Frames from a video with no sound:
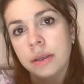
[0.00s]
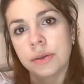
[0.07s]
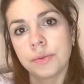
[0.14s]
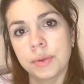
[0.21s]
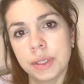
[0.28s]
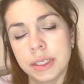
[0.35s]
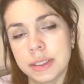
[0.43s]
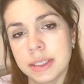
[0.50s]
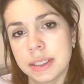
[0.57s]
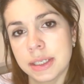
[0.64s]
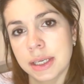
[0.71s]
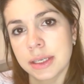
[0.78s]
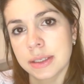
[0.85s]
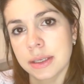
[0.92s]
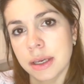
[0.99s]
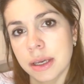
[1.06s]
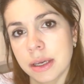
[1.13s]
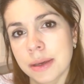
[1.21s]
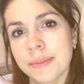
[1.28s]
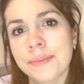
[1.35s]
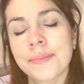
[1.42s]
what does it taste
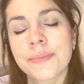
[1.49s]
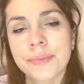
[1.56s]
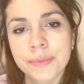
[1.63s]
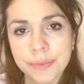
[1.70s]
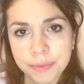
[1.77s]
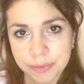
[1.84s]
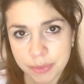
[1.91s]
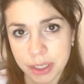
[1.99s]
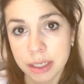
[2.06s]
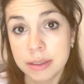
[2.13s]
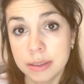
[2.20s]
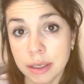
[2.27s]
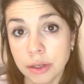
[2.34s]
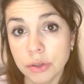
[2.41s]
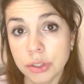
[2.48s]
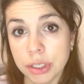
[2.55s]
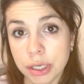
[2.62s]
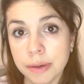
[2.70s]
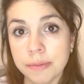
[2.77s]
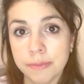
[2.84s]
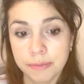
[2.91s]
like?
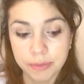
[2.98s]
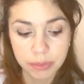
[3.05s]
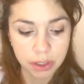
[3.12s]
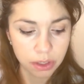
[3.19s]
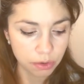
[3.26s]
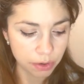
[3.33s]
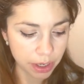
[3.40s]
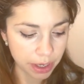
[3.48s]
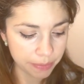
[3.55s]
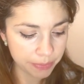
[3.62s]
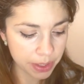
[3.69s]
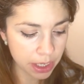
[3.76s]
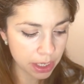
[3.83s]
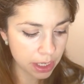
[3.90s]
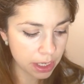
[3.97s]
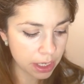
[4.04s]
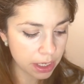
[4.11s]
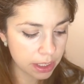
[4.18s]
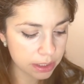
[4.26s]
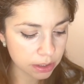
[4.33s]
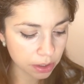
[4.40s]
Salty. Okay,
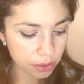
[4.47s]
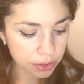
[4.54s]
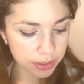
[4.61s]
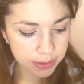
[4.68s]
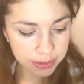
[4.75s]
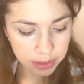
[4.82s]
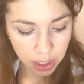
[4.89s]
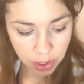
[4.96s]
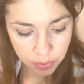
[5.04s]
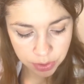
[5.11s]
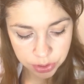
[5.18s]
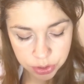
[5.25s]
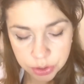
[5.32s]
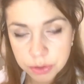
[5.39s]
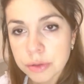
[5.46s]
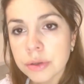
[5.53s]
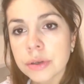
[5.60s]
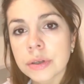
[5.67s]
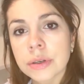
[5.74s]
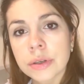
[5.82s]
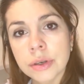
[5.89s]
so you distinguished
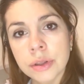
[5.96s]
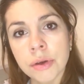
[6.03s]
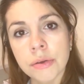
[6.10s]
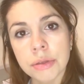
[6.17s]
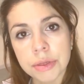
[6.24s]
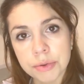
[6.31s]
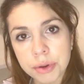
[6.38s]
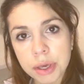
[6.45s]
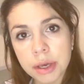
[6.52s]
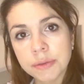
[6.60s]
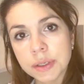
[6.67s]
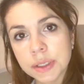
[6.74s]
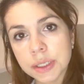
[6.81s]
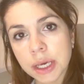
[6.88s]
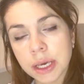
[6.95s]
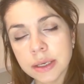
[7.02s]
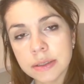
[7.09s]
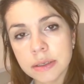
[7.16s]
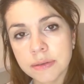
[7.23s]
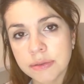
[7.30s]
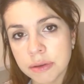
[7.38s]
3 of the
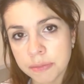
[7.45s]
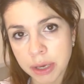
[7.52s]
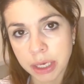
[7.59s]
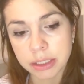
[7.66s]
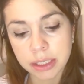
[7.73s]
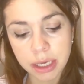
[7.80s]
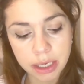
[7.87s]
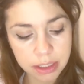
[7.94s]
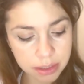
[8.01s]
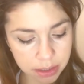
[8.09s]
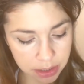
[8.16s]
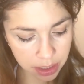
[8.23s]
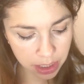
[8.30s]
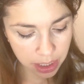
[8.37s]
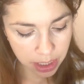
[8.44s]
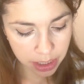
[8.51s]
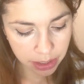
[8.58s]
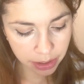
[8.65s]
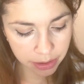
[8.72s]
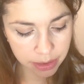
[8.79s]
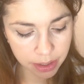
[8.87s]
tastes, of the main tastes.
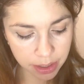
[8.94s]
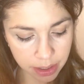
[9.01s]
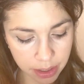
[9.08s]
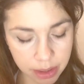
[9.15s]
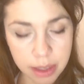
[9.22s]
I think